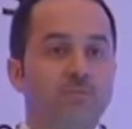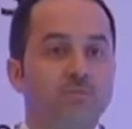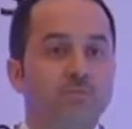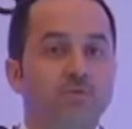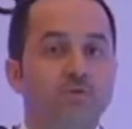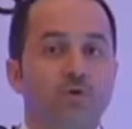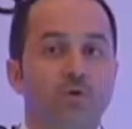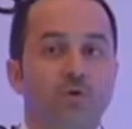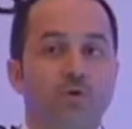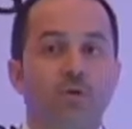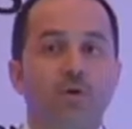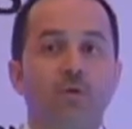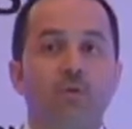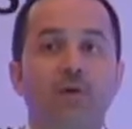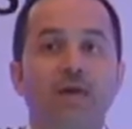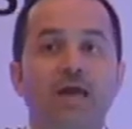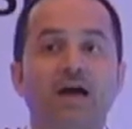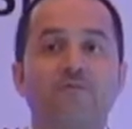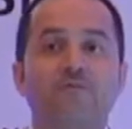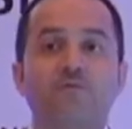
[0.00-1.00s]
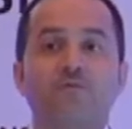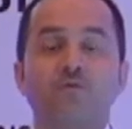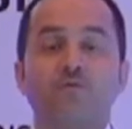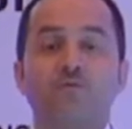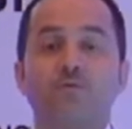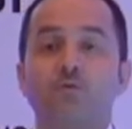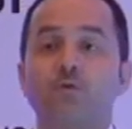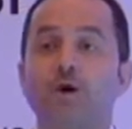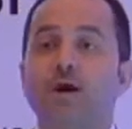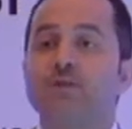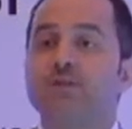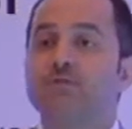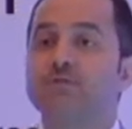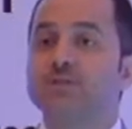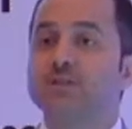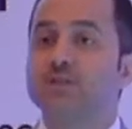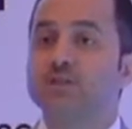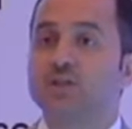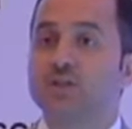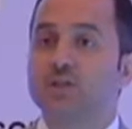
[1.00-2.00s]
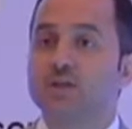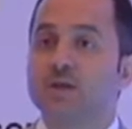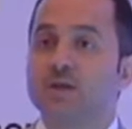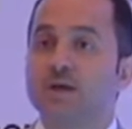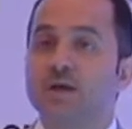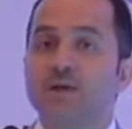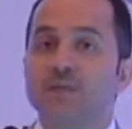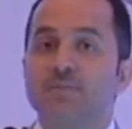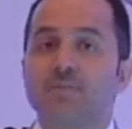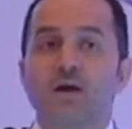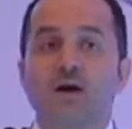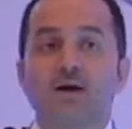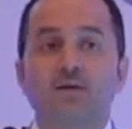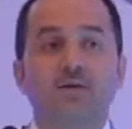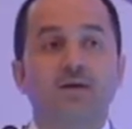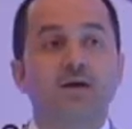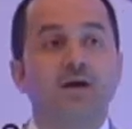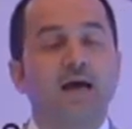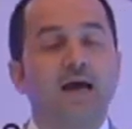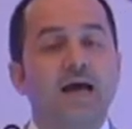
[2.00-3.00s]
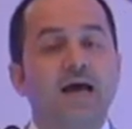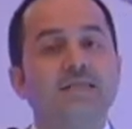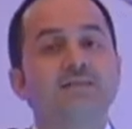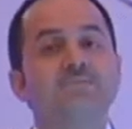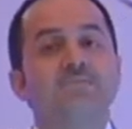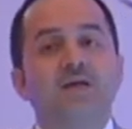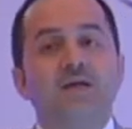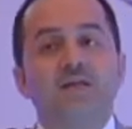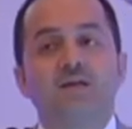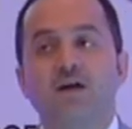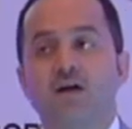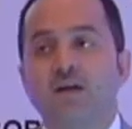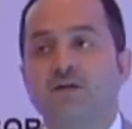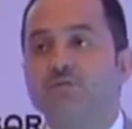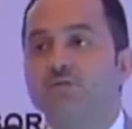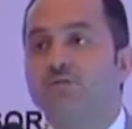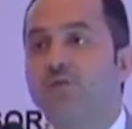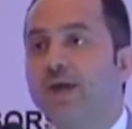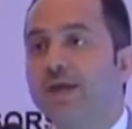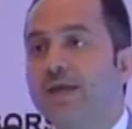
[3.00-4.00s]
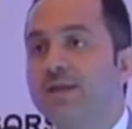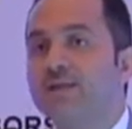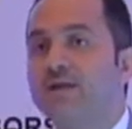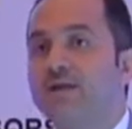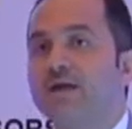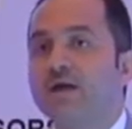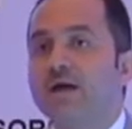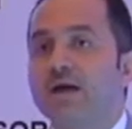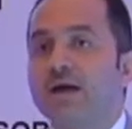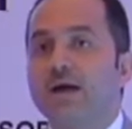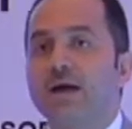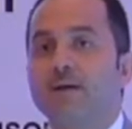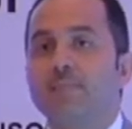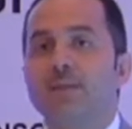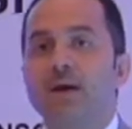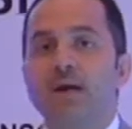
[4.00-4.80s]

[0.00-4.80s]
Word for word: So we have two other physicians that has been kind of trained um,